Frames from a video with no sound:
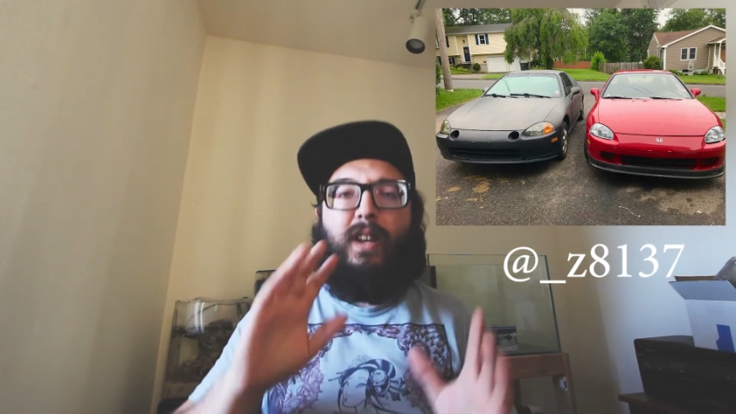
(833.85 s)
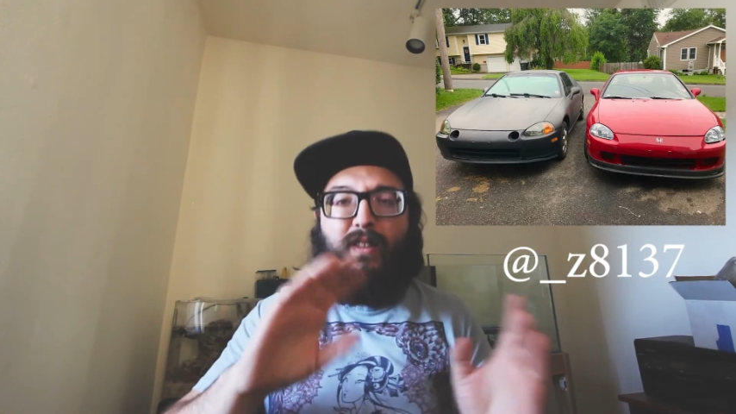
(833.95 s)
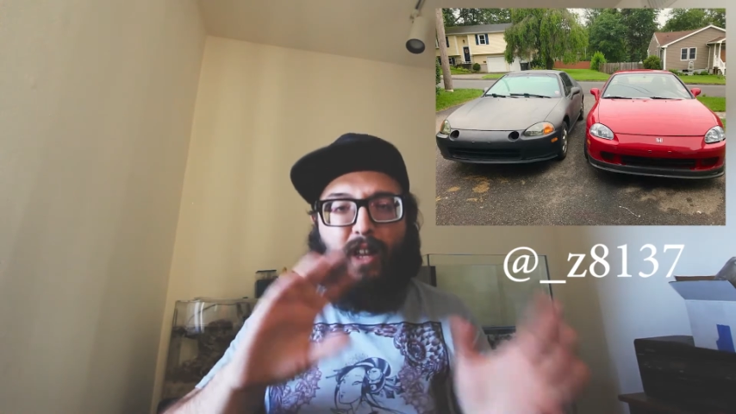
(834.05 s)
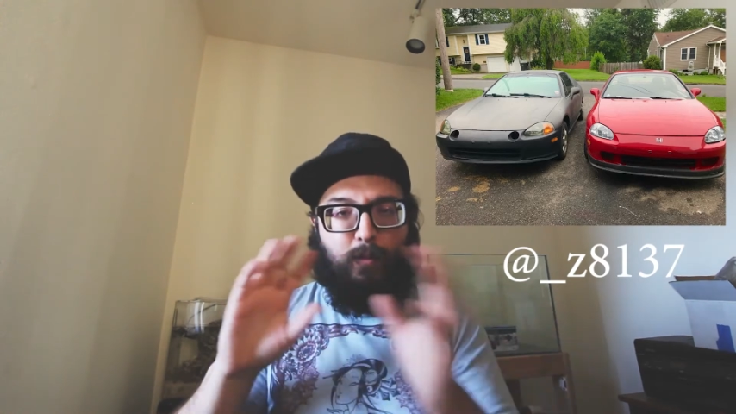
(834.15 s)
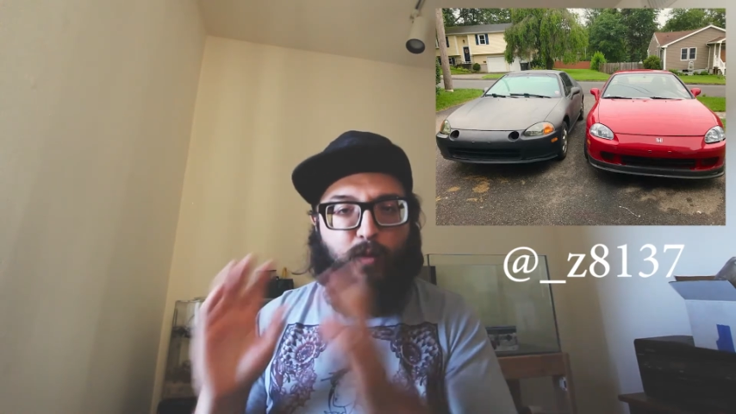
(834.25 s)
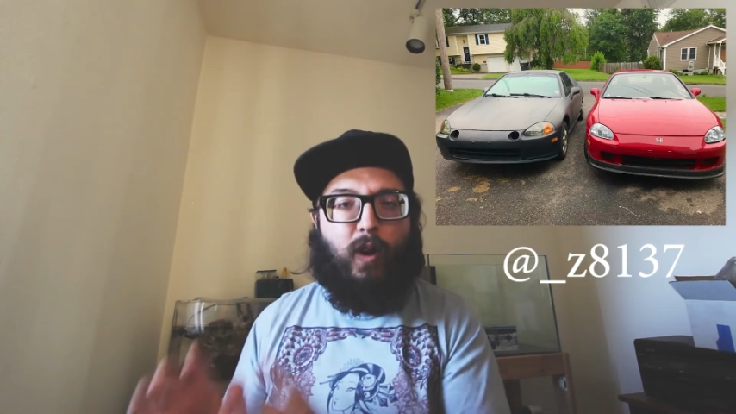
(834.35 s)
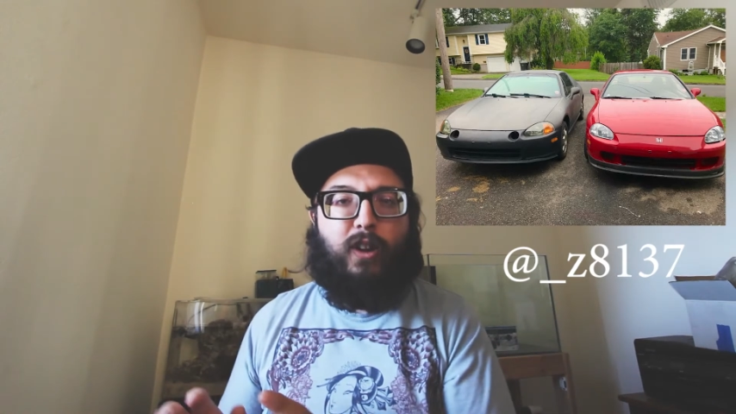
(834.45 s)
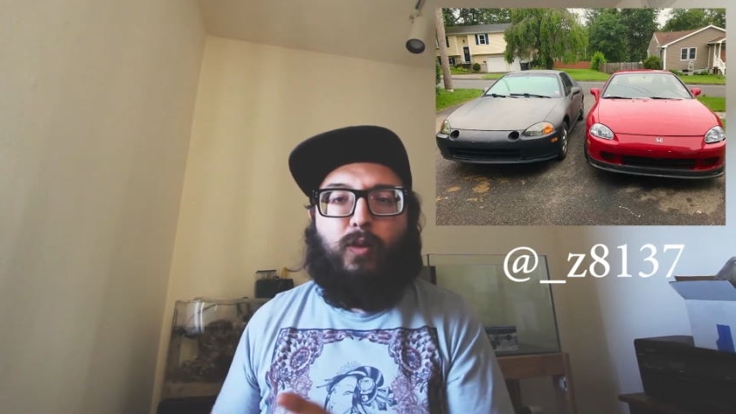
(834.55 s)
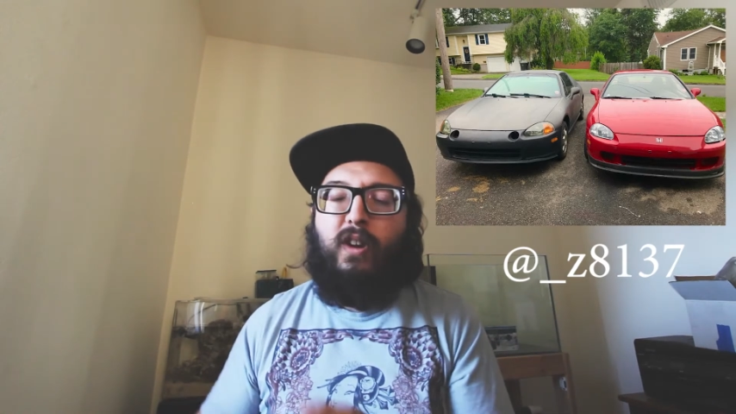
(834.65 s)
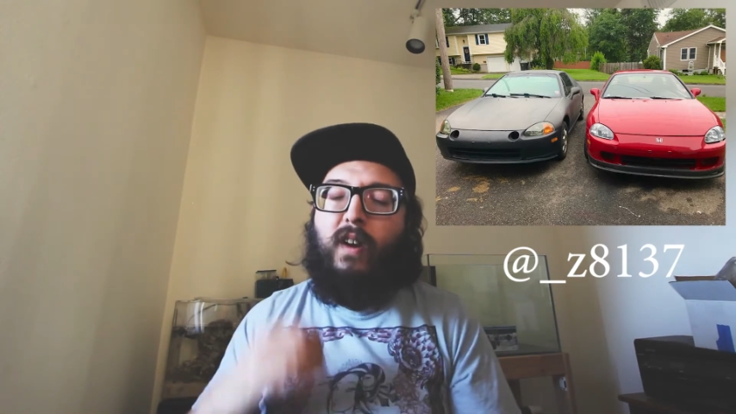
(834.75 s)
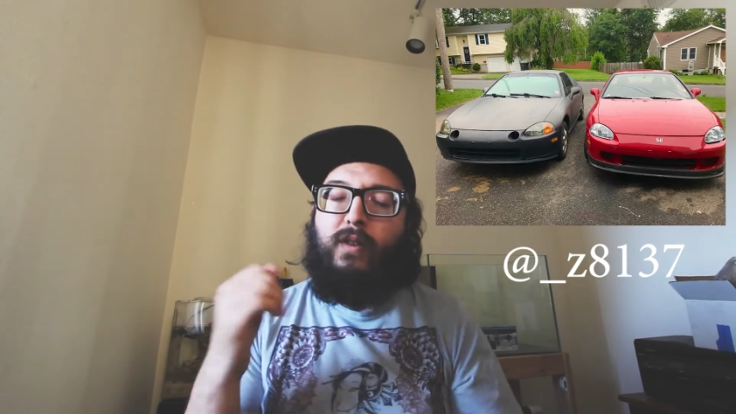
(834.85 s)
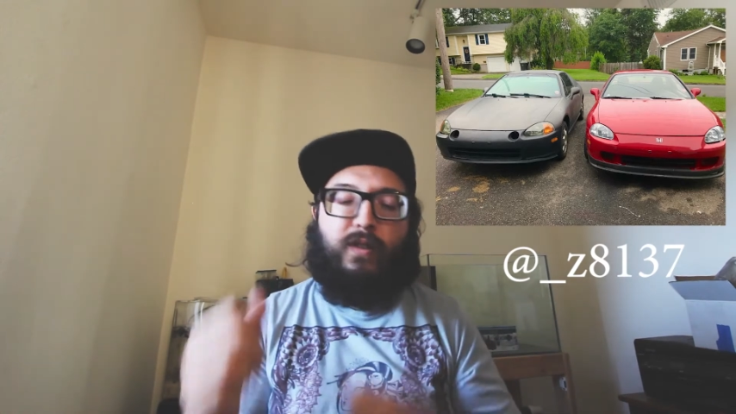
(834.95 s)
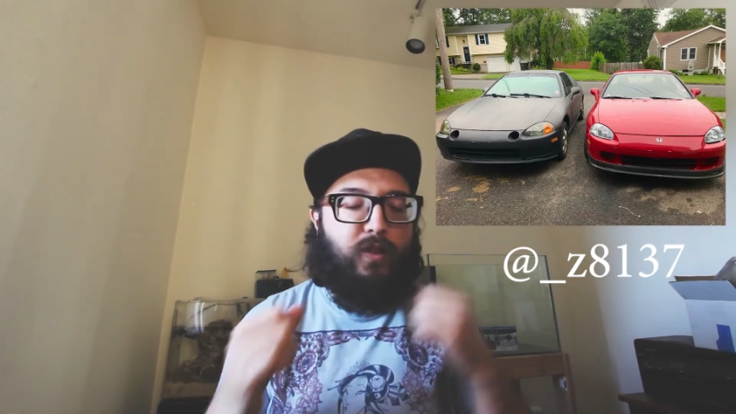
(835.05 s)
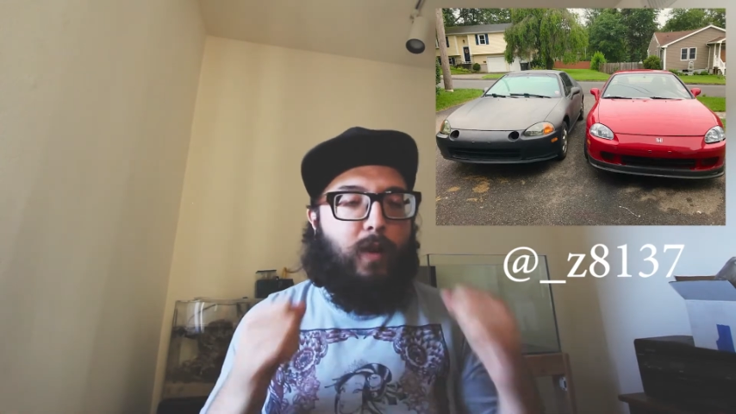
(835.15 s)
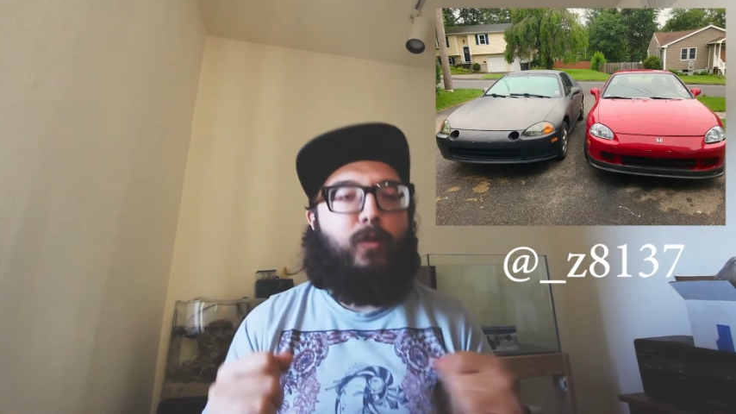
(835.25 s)
he's going to move on to another,
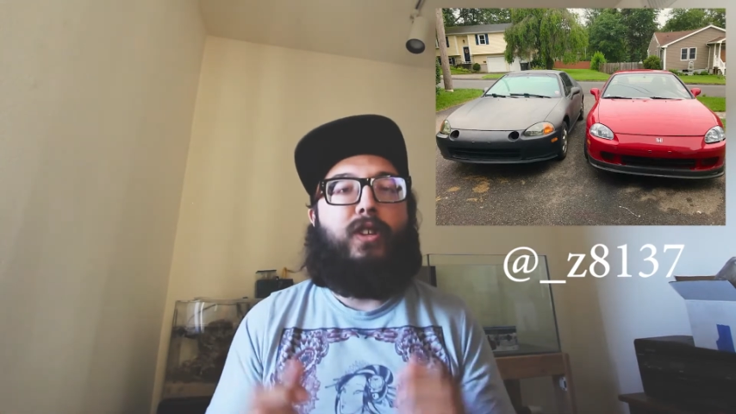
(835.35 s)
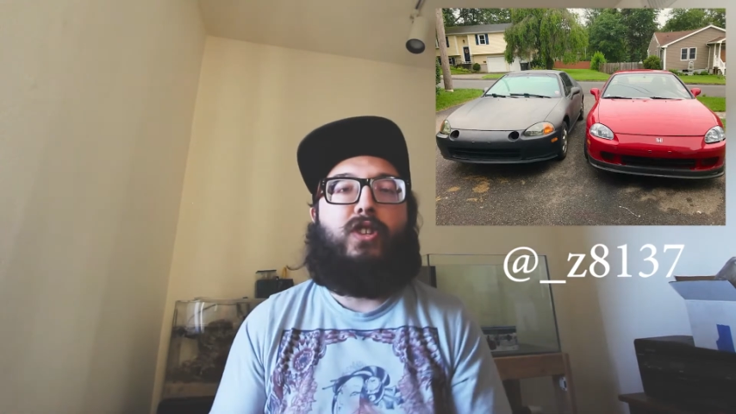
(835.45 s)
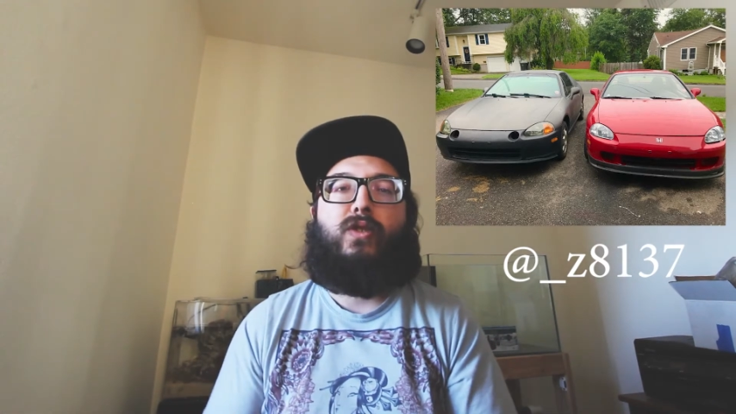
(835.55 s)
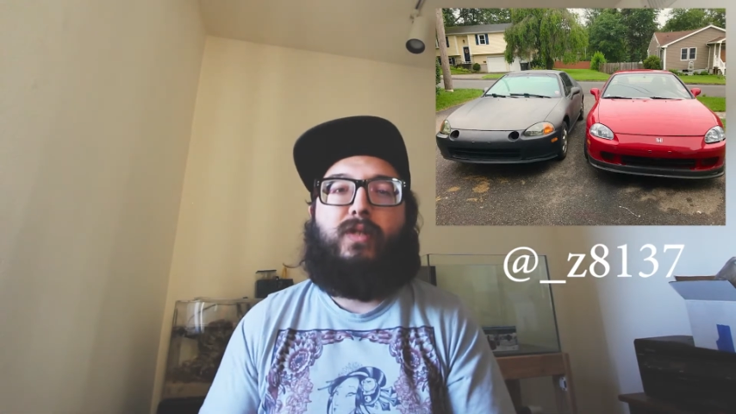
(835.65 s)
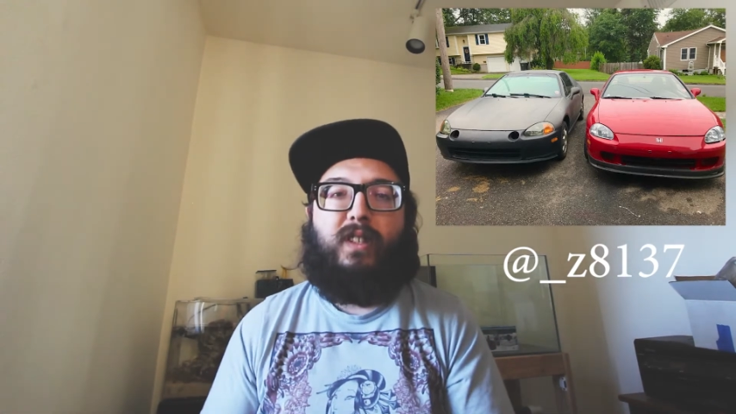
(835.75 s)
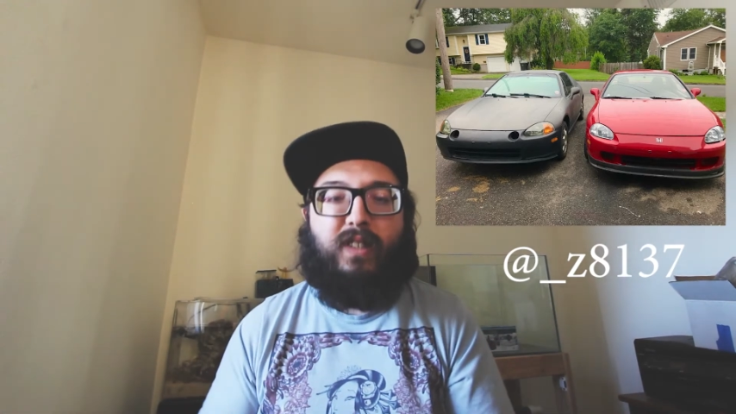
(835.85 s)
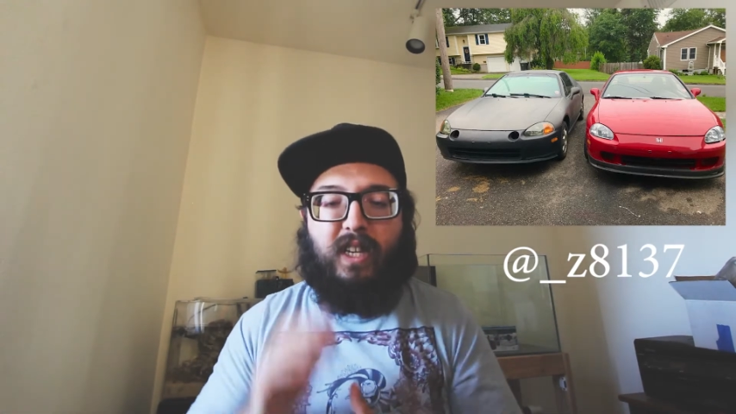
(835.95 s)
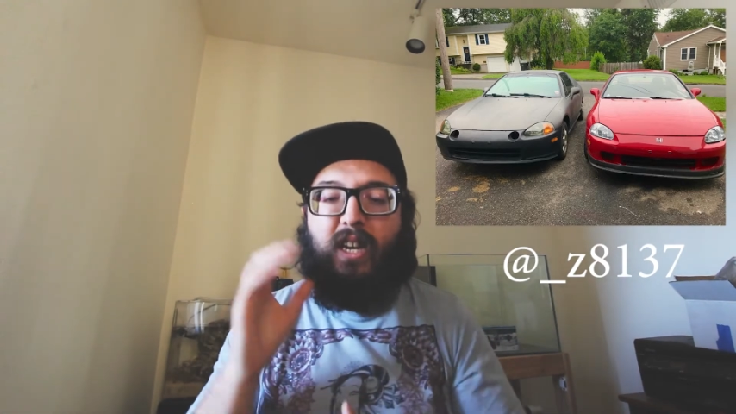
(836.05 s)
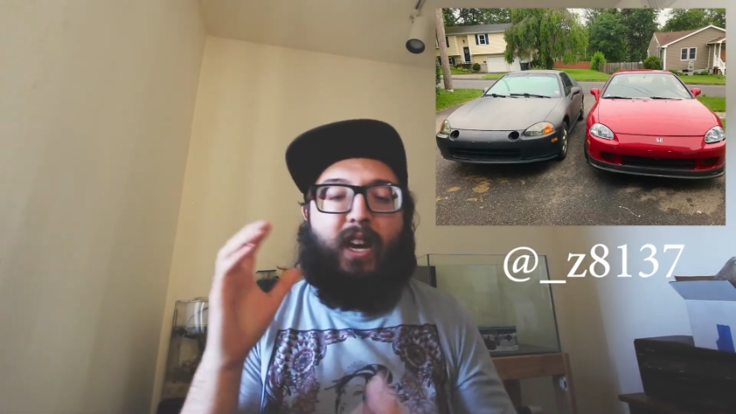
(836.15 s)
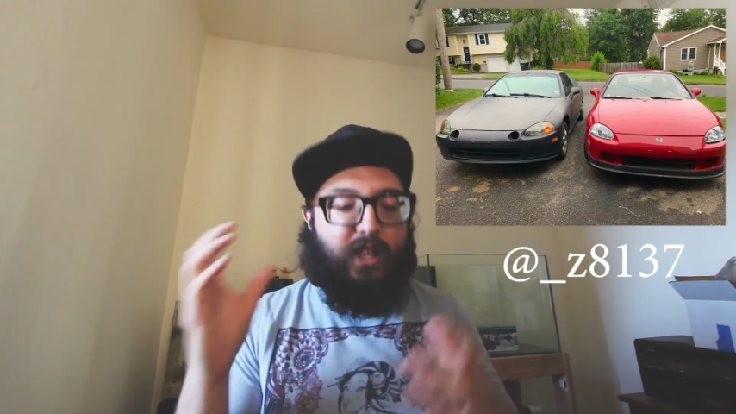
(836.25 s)
so I'm really juiced to see